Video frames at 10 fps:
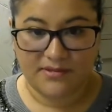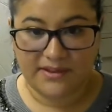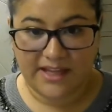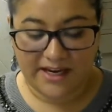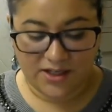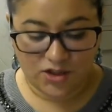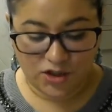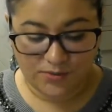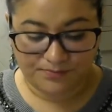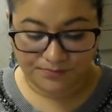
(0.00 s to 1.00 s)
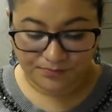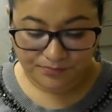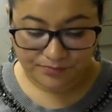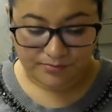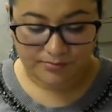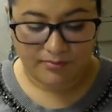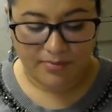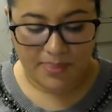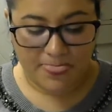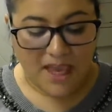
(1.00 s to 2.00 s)
That is true.
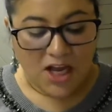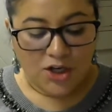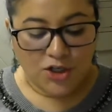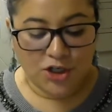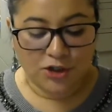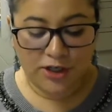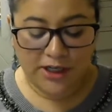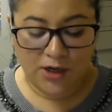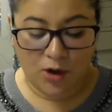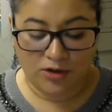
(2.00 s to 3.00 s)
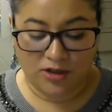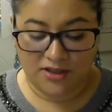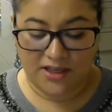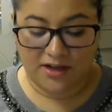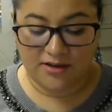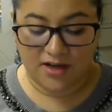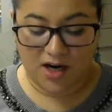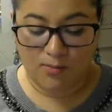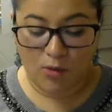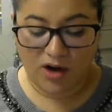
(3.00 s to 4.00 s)
Children and older adults are
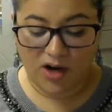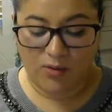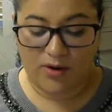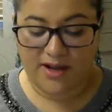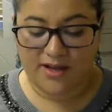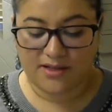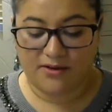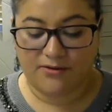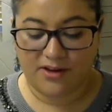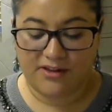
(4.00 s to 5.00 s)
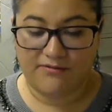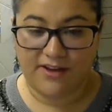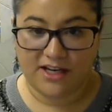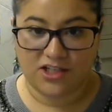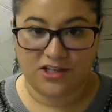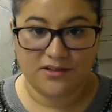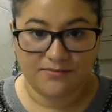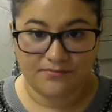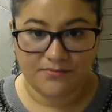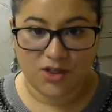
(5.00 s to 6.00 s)
more at risk for the infection.
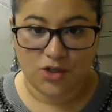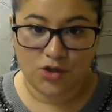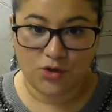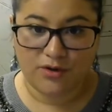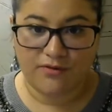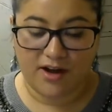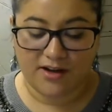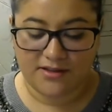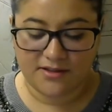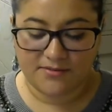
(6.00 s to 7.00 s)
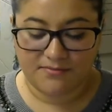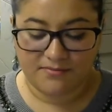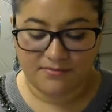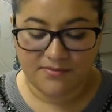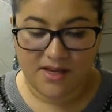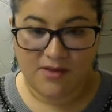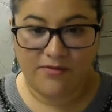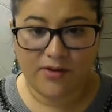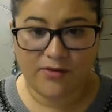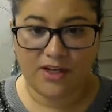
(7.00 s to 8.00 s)
True or false? And
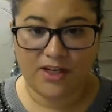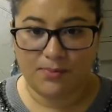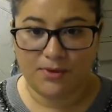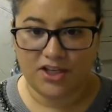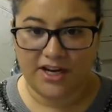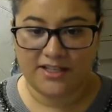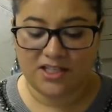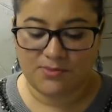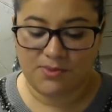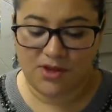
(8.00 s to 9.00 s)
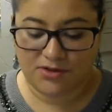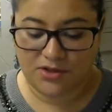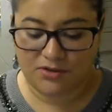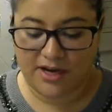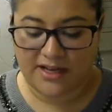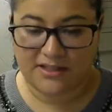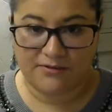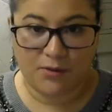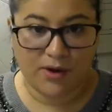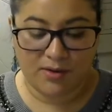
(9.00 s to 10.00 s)
feel free to put your answers below too, guys, if
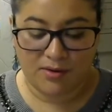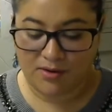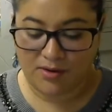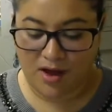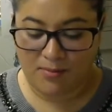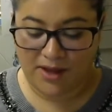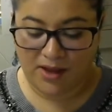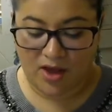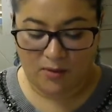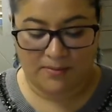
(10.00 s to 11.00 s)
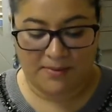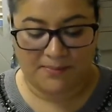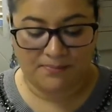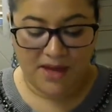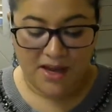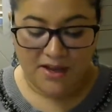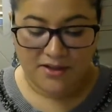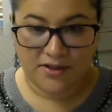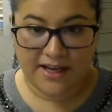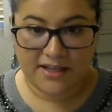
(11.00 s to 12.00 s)
you want to play along with me.
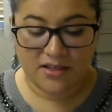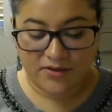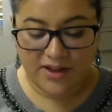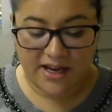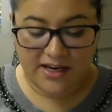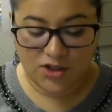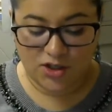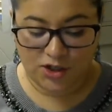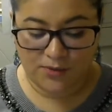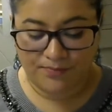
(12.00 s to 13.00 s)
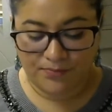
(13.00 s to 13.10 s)
So the answer for that is true.